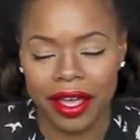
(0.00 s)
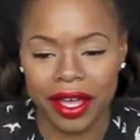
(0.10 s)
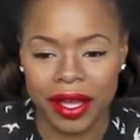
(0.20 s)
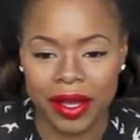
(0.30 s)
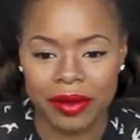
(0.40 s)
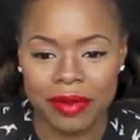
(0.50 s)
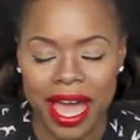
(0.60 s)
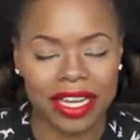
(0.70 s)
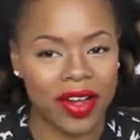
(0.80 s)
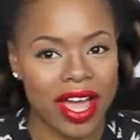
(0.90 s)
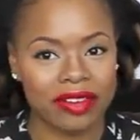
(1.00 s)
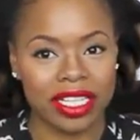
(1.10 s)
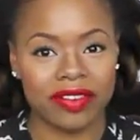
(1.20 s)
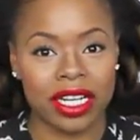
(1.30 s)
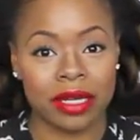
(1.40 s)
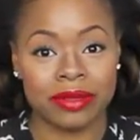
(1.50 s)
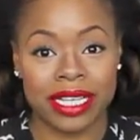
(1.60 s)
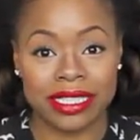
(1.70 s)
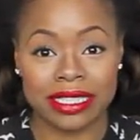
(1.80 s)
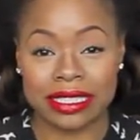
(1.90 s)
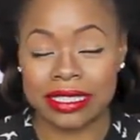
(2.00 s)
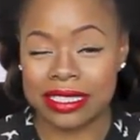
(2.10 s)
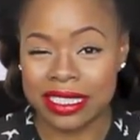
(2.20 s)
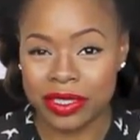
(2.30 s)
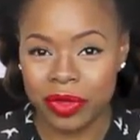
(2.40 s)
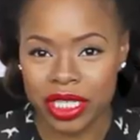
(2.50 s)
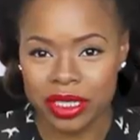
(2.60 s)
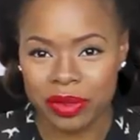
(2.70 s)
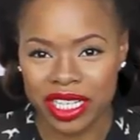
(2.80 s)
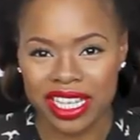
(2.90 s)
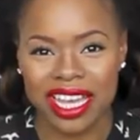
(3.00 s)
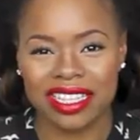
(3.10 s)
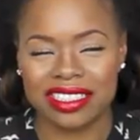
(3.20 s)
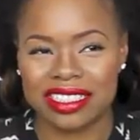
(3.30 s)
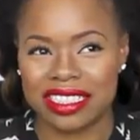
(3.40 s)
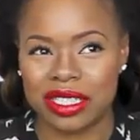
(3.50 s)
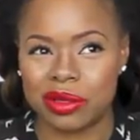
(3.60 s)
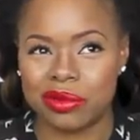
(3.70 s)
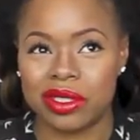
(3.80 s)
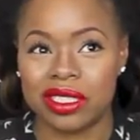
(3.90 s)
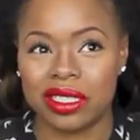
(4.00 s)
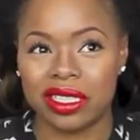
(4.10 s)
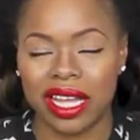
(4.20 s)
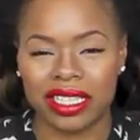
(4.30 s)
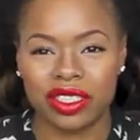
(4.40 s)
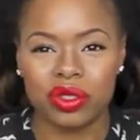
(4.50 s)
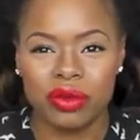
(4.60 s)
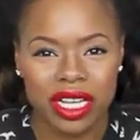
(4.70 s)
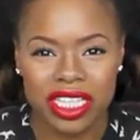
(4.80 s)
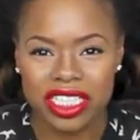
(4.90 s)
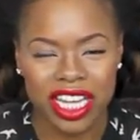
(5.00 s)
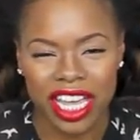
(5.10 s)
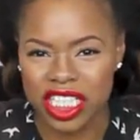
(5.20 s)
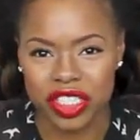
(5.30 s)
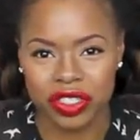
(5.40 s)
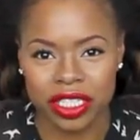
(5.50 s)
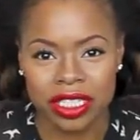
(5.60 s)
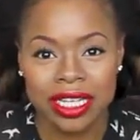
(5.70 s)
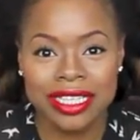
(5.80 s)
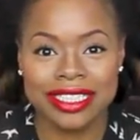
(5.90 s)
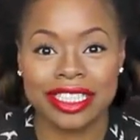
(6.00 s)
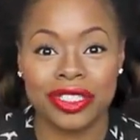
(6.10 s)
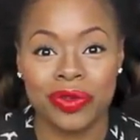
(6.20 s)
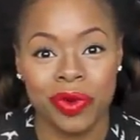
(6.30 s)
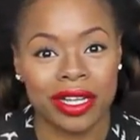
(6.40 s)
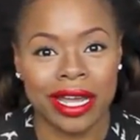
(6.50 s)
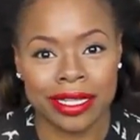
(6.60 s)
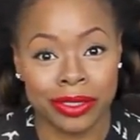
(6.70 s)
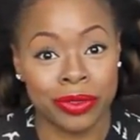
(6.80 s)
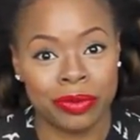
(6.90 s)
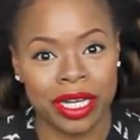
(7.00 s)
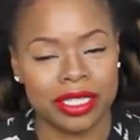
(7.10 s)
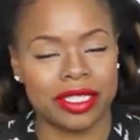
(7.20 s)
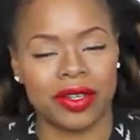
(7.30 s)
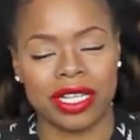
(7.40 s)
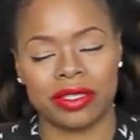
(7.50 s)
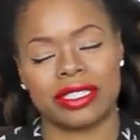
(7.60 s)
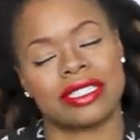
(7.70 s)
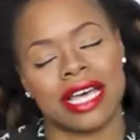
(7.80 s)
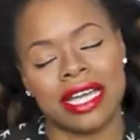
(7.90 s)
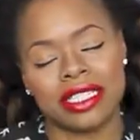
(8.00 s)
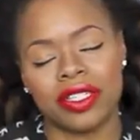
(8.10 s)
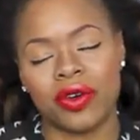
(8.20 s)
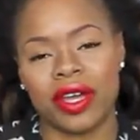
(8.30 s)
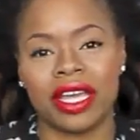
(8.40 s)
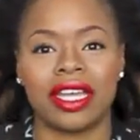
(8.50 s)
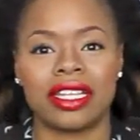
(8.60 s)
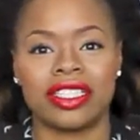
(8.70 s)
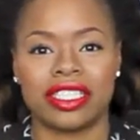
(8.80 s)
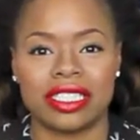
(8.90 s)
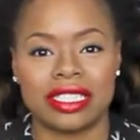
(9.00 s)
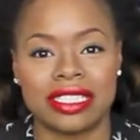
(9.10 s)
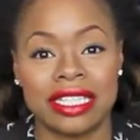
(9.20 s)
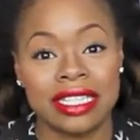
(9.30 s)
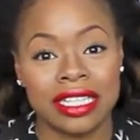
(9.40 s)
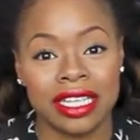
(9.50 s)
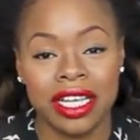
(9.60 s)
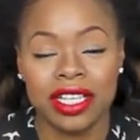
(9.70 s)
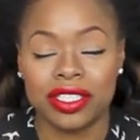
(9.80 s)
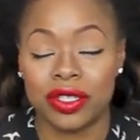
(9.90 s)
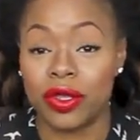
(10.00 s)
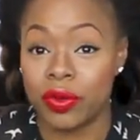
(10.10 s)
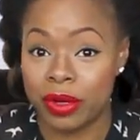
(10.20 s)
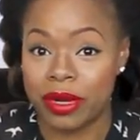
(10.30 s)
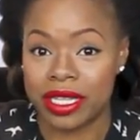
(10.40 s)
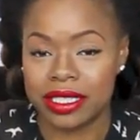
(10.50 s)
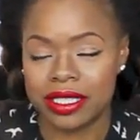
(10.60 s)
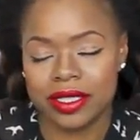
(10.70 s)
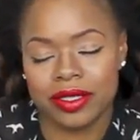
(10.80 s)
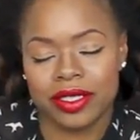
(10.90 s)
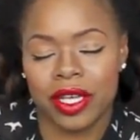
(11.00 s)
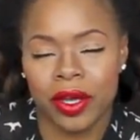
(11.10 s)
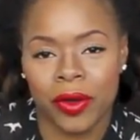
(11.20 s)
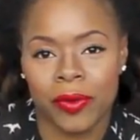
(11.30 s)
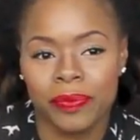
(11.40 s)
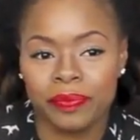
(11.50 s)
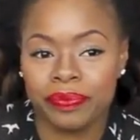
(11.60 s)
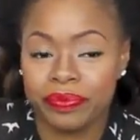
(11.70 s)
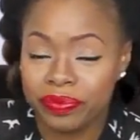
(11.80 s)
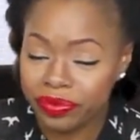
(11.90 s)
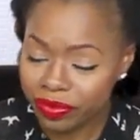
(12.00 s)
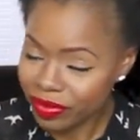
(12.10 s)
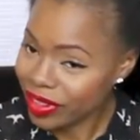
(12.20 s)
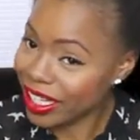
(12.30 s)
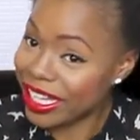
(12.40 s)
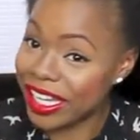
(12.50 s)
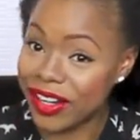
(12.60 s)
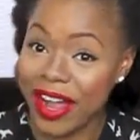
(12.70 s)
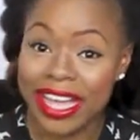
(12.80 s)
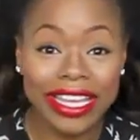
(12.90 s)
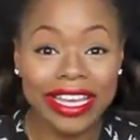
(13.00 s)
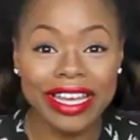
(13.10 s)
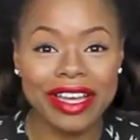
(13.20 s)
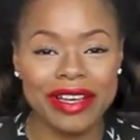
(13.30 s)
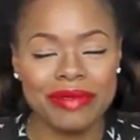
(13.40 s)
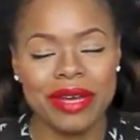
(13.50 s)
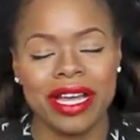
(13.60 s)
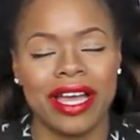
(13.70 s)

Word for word: I know I haven't given an update since 6 weeks, but it kind of seemed like too much extra to do one at 2 months. So I decided to go ahead and just extend it to 3 months. So here I am.